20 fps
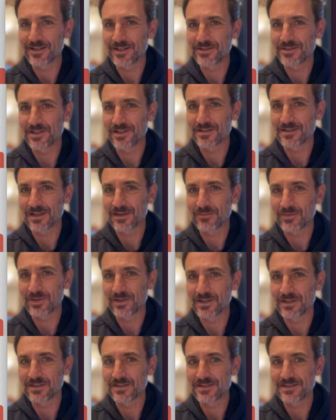Digital
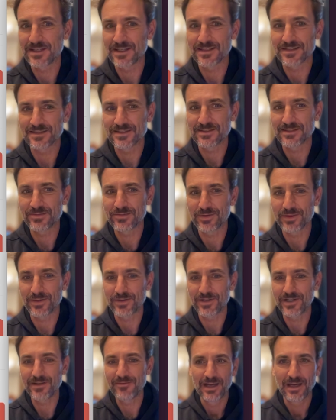Samba
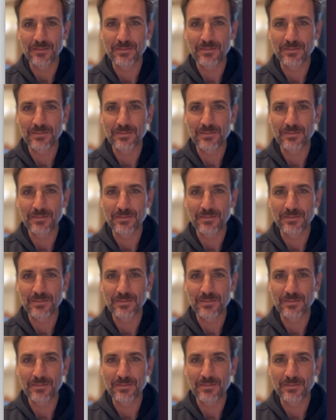6.2.3.